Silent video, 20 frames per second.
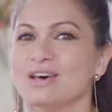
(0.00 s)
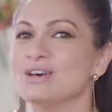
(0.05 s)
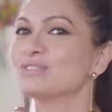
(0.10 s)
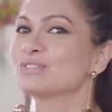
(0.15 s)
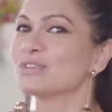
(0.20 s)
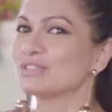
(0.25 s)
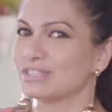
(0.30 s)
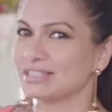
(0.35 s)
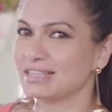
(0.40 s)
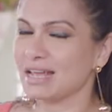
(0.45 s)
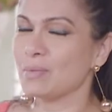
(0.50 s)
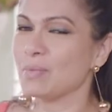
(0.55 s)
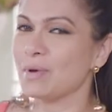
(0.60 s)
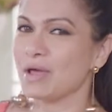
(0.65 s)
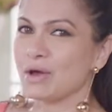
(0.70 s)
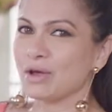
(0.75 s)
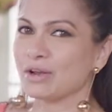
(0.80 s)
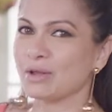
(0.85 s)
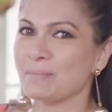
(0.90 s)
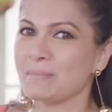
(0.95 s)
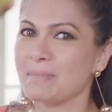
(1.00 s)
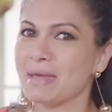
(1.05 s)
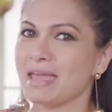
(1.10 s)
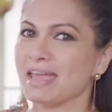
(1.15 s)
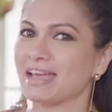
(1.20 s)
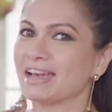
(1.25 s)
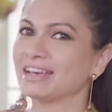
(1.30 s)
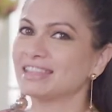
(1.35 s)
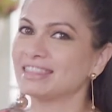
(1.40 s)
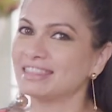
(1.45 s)
So today we're going to
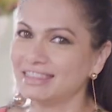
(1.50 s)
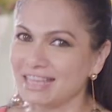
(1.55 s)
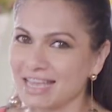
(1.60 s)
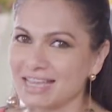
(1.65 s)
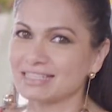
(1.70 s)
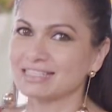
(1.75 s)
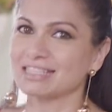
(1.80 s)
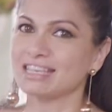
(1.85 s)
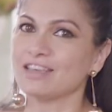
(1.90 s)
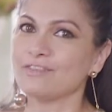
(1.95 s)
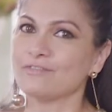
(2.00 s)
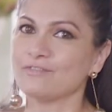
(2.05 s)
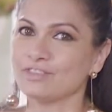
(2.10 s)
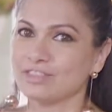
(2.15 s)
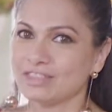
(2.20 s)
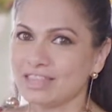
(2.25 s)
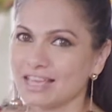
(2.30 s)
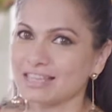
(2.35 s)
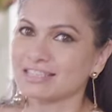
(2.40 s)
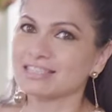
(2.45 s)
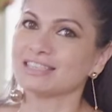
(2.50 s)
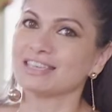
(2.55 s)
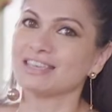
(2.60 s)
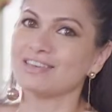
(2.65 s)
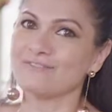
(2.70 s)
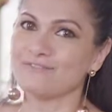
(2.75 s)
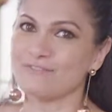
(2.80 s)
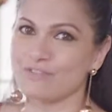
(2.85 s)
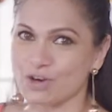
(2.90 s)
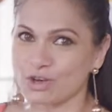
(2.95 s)
make a Desi
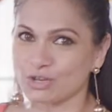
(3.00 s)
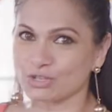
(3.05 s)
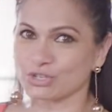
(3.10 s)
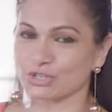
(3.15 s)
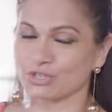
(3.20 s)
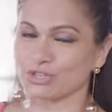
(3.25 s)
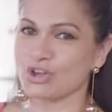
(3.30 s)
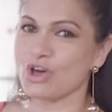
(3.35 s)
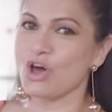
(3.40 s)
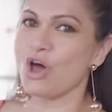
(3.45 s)
Videsi version